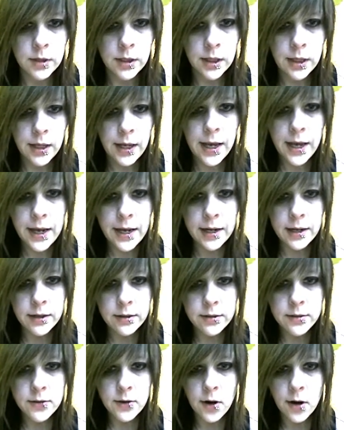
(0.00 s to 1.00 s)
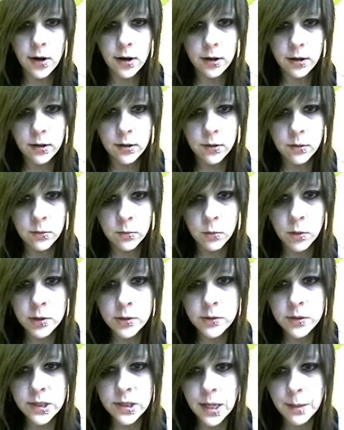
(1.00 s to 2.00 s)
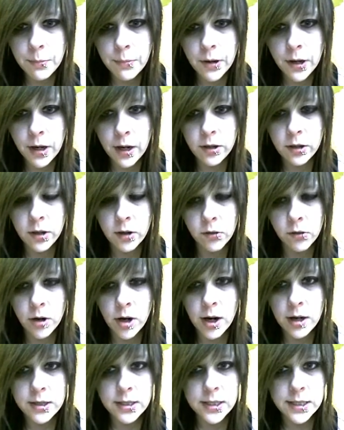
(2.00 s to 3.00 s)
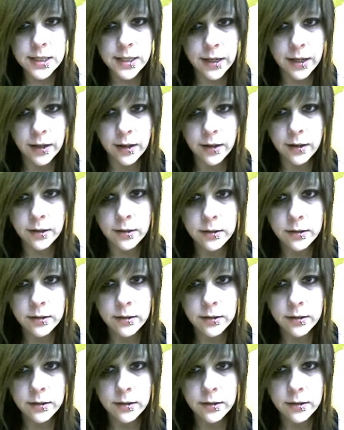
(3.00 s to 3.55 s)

Hey, Dark, what's with that pile of rocks there?